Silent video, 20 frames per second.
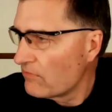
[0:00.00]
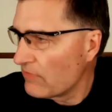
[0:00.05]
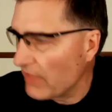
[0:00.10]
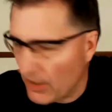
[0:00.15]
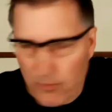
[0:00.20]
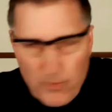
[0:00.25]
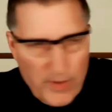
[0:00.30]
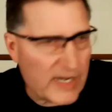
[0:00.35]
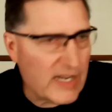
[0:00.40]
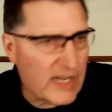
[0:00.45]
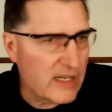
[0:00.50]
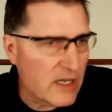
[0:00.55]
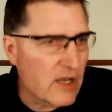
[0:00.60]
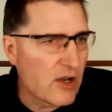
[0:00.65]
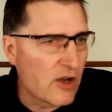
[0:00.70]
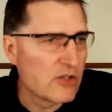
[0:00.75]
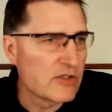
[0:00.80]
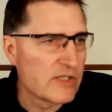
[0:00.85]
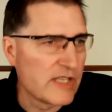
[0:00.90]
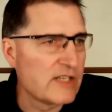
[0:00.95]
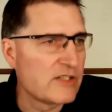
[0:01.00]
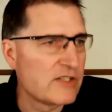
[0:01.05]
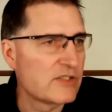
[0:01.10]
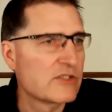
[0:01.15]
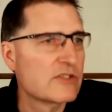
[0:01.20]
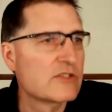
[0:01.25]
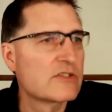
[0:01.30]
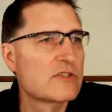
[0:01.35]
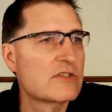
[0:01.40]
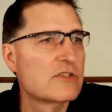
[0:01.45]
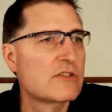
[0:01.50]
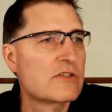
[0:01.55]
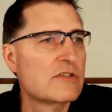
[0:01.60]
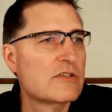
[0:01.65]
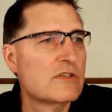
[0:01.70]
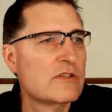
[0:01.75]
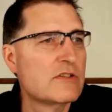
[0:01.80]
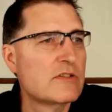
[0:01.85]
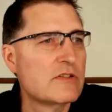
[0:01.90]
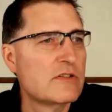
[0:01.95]
They went into all nations,
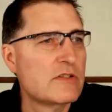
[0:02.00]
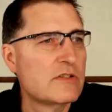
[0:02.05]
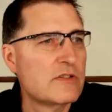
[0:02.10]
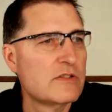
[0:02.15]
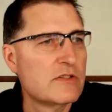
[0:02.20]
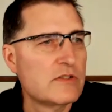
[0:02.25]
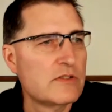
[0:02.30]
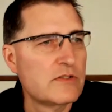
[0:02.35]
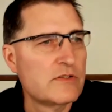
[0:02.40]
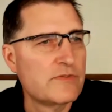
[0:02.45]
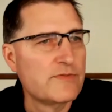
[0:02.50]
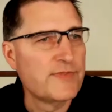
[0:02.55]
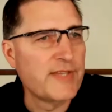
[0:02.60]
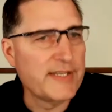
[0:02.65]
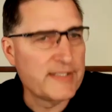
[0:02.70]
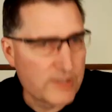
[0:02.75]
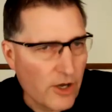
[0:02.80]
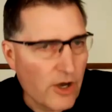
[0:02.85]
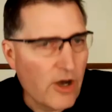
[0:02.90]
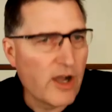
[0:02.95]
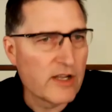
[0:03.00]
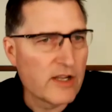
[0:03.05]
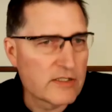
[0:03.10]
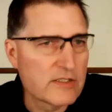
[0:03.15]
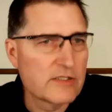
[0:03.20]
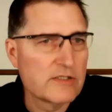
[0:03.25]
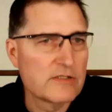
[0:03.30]
they taught.